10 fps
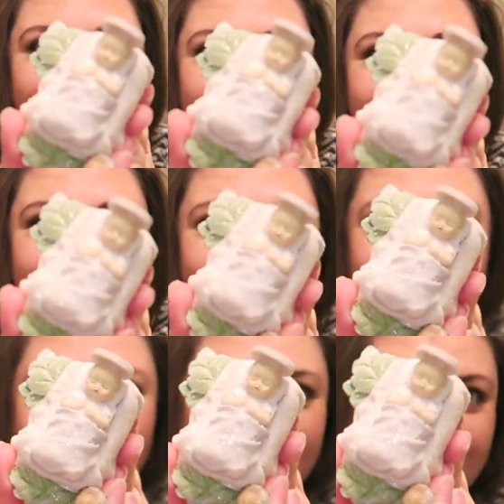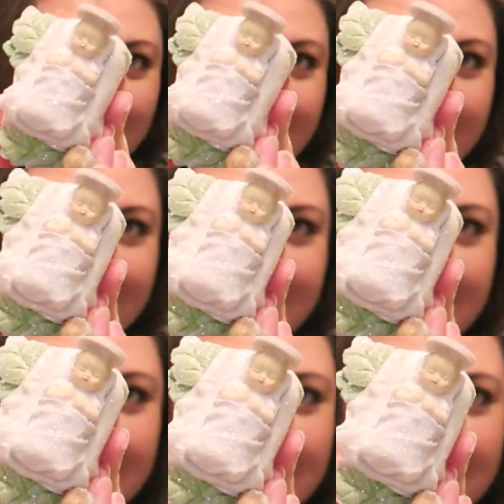
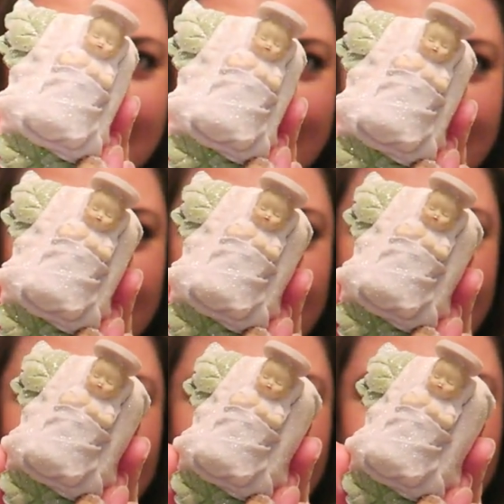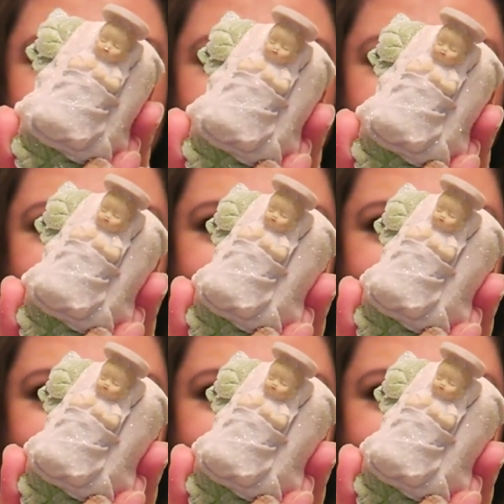(silence)